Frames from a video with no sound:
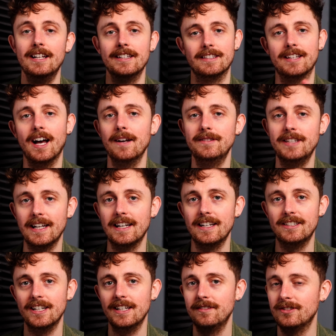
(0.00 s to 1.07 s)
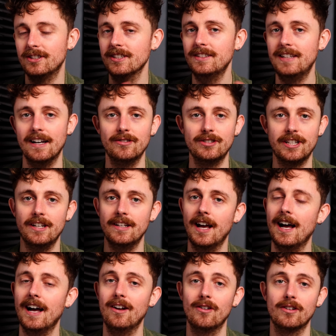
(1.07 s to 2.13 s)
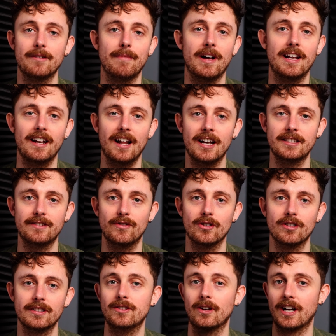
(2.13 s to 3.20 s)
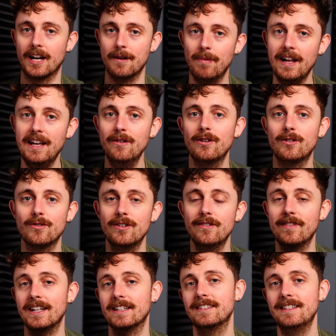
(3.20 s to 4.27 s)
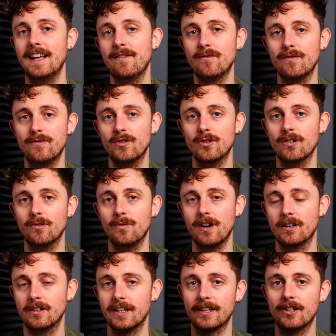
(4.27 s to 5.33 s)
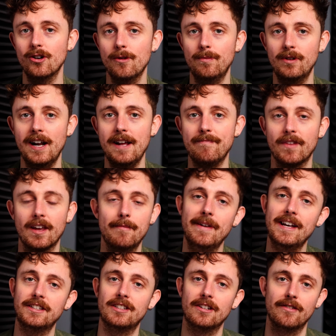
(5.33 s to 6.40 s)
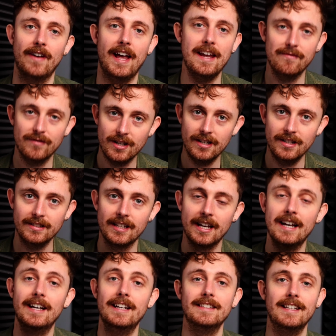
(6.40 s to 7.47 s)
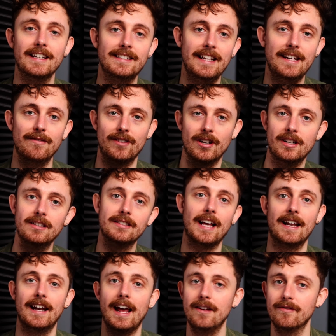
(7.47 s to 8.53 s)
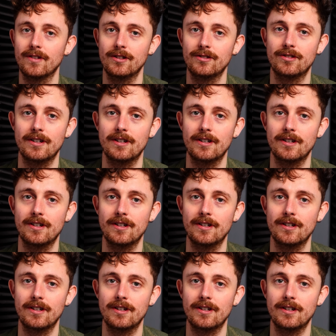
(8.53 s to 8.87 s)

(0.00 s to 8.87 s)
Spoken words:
The time signature just tells you how long the bar lasts for. So I'm going to play you a groove in 7/4 where I'll incorporate a mixture of 8th notes, 16th notes, and 8th note